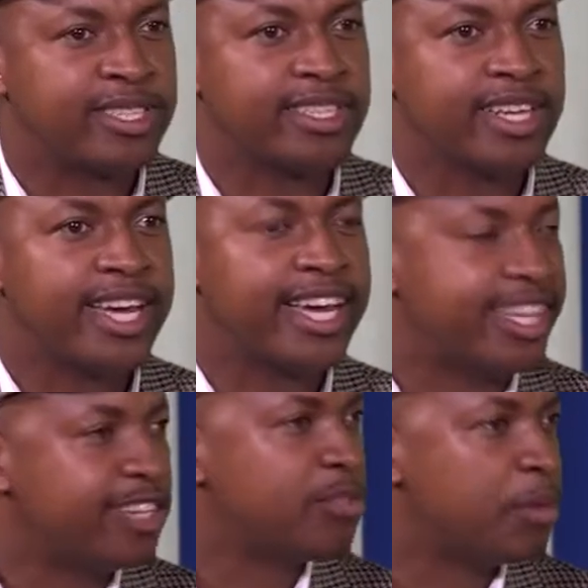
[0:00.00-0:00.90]
that
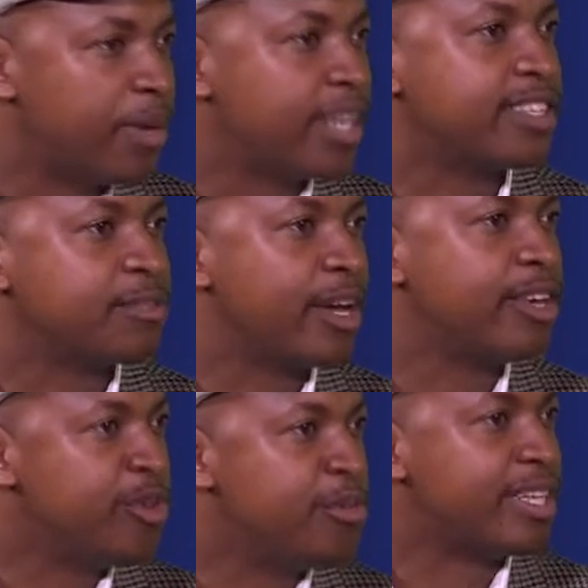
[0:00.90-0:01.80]
it has to be practiced by
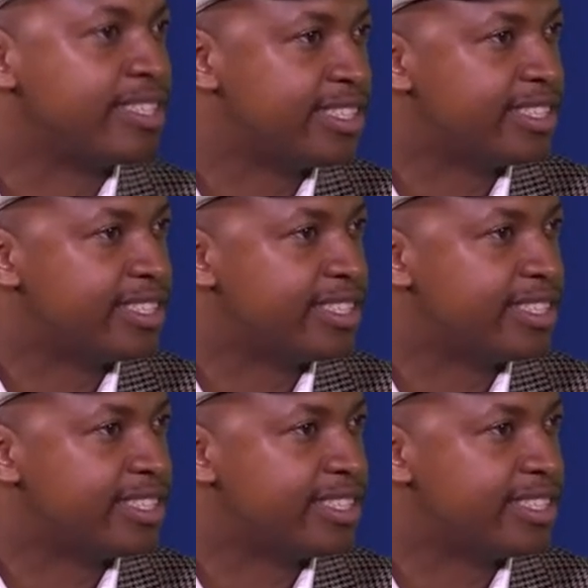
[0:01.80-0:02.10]
humans.